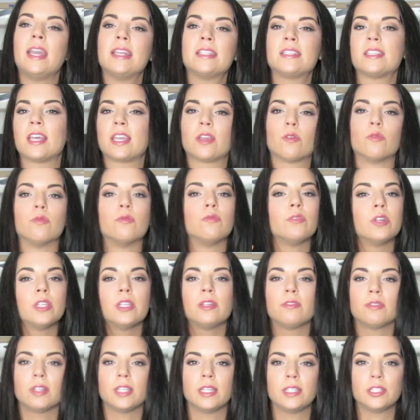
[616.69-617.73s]
It's like a
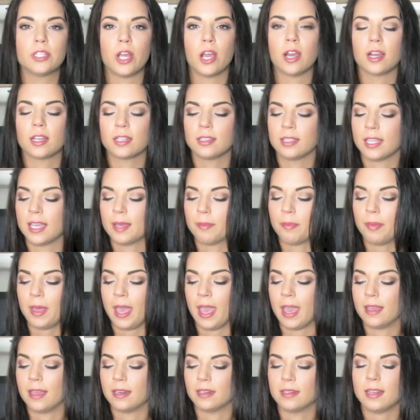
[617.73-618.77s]
really, really dark lip,
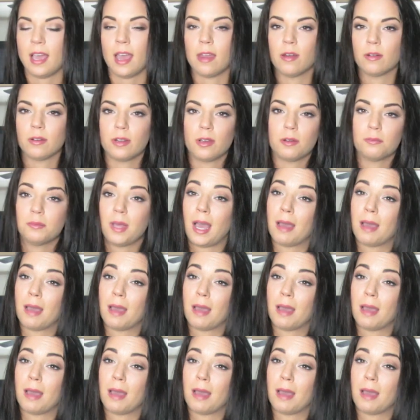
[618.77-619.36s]
and I don't know,